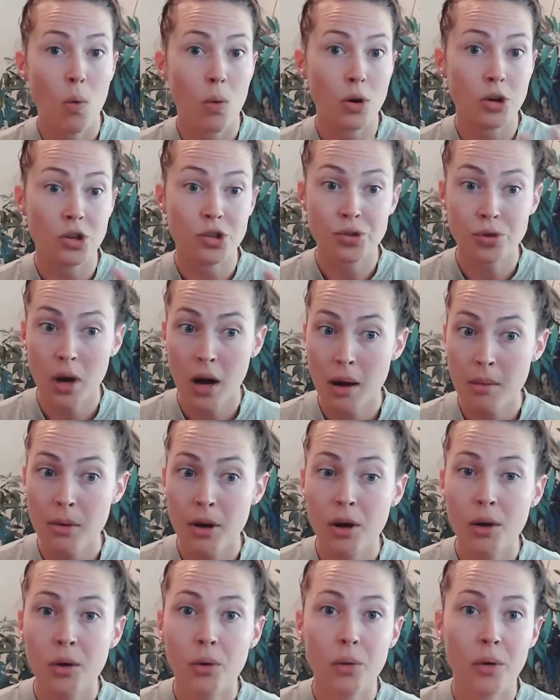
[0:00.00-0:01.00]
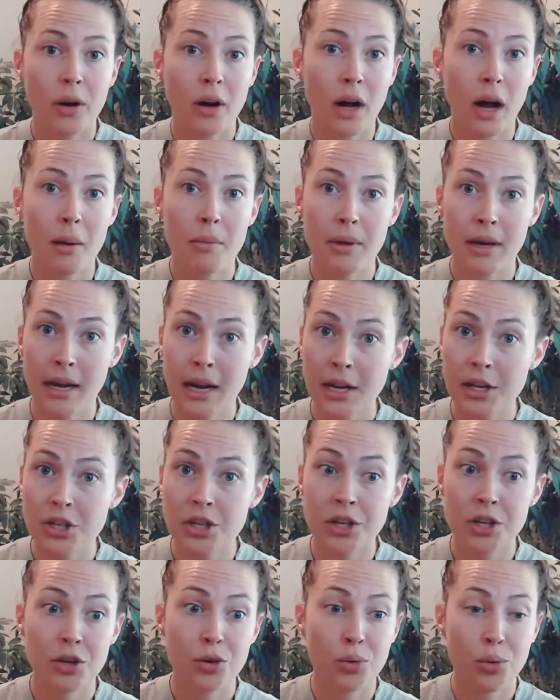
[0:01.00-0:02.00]
or trauma or a
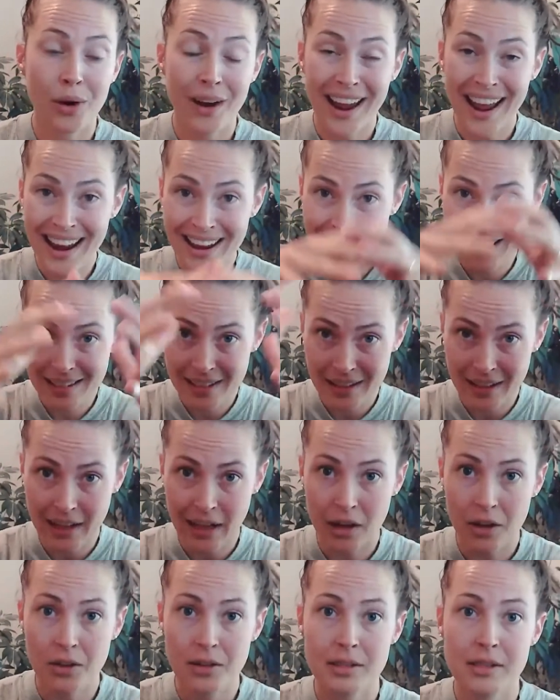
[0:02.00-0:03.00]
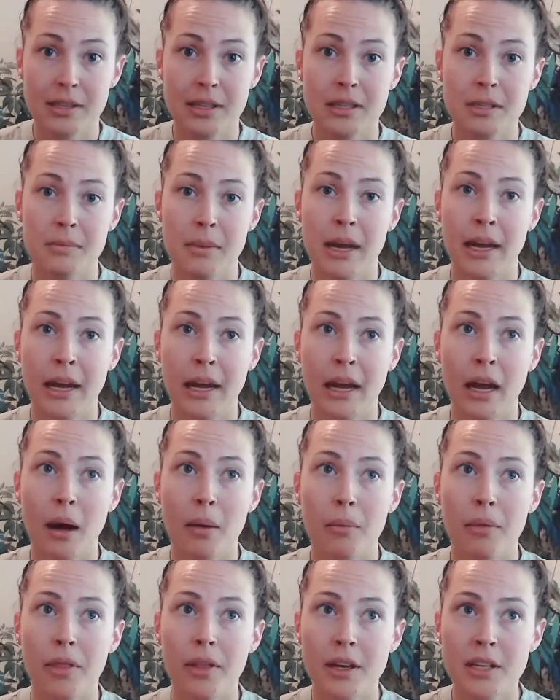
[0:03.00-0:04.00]
combination or anything else that's making
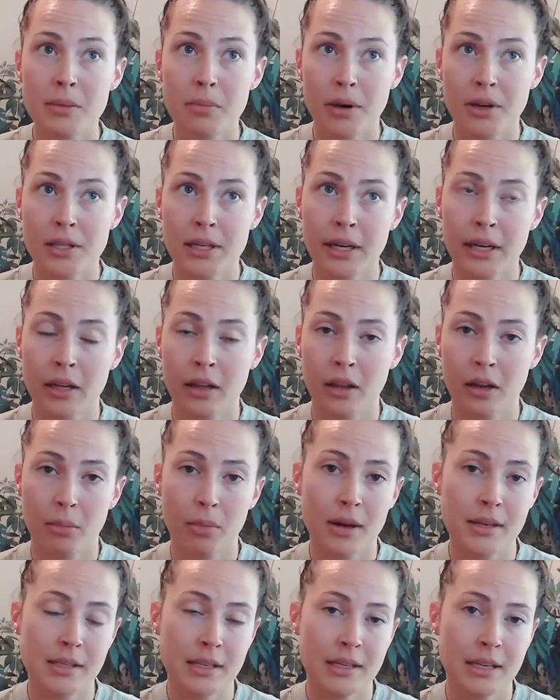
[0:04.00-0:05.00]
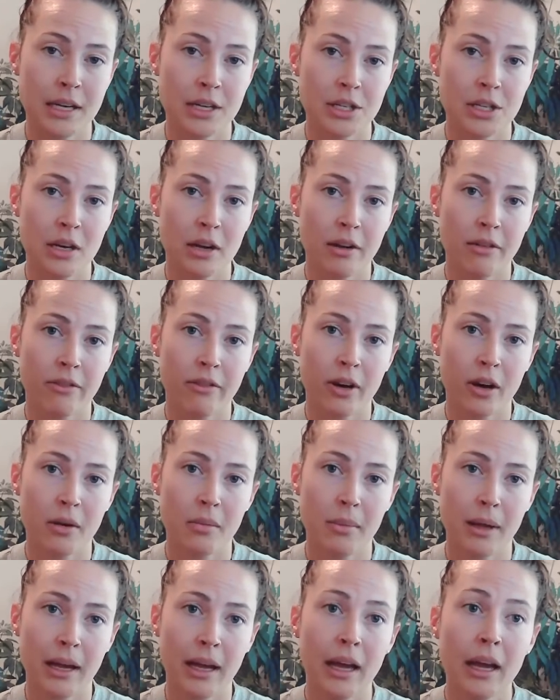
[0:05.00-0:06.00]
up this particular presentation in front of
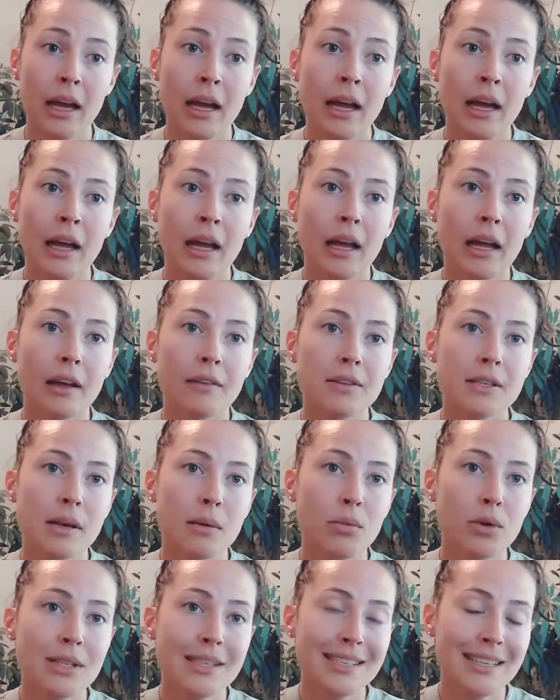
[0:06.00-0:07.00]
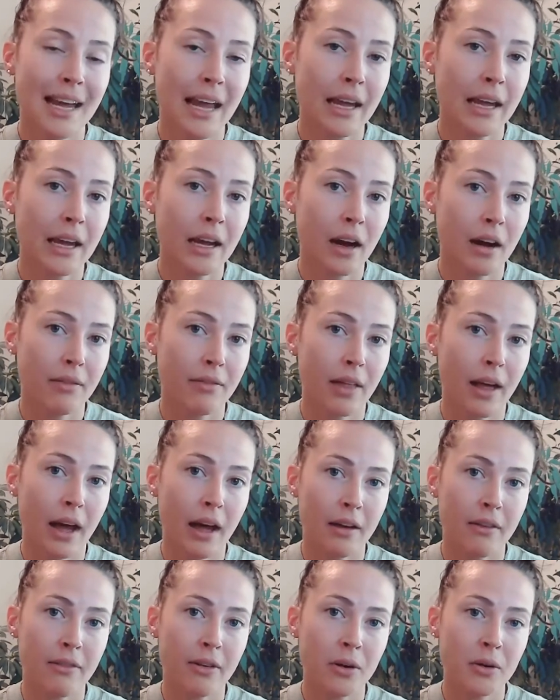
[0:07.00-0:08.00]
me, if someone's taking off the
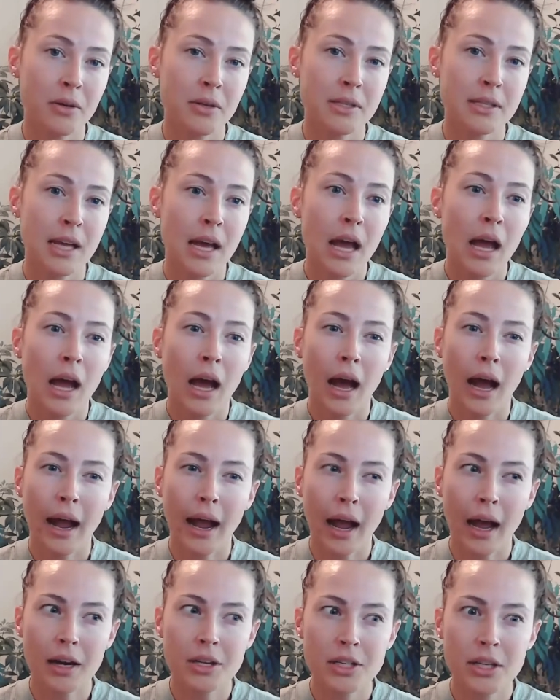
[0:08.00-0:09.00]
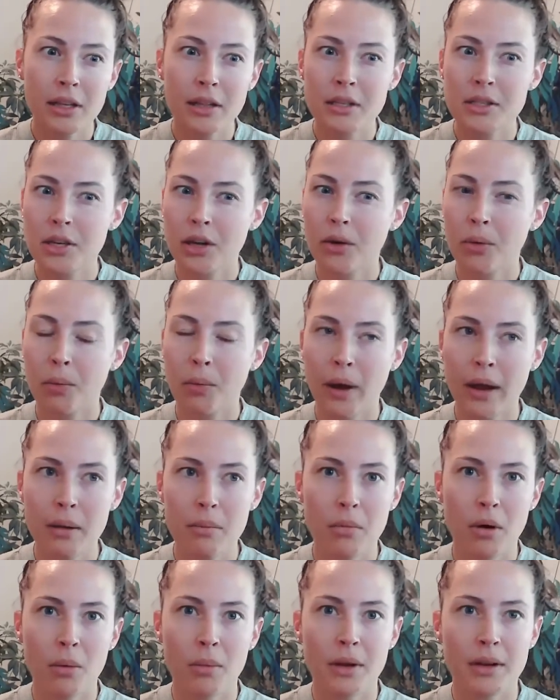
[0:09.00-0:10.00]
headphones, that's a great
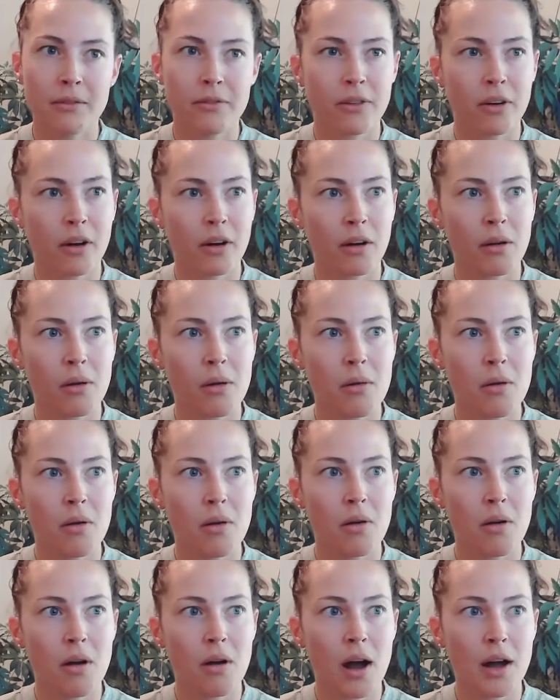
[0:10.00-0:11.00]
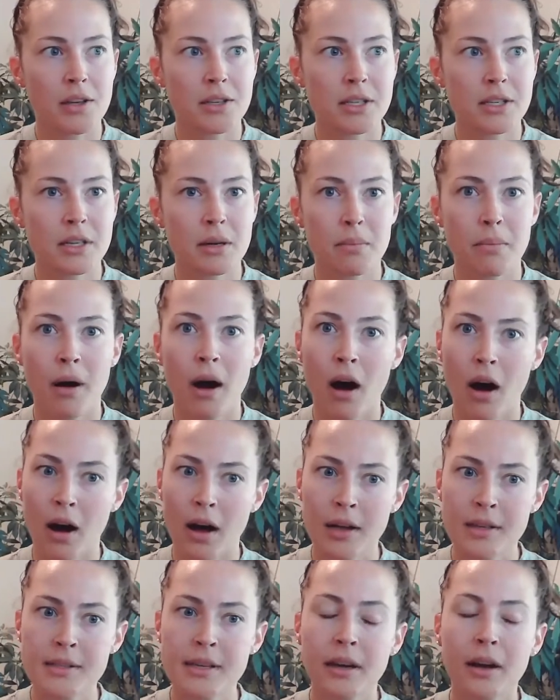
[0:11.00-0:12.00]
moment for us to
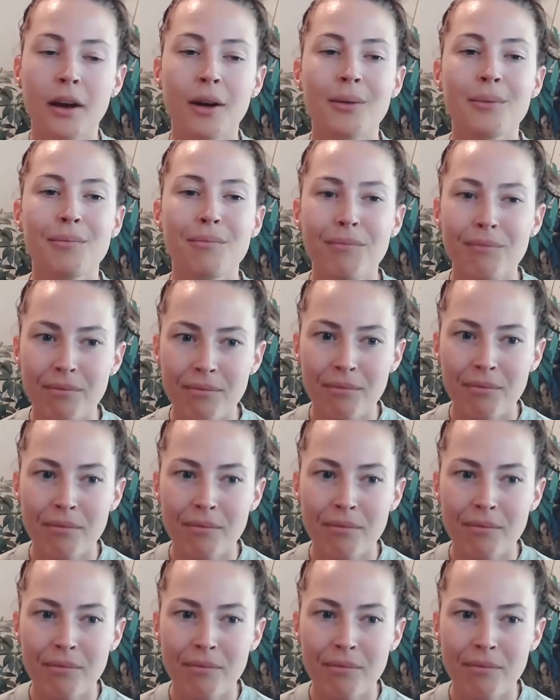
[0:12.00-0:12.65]
pause and go,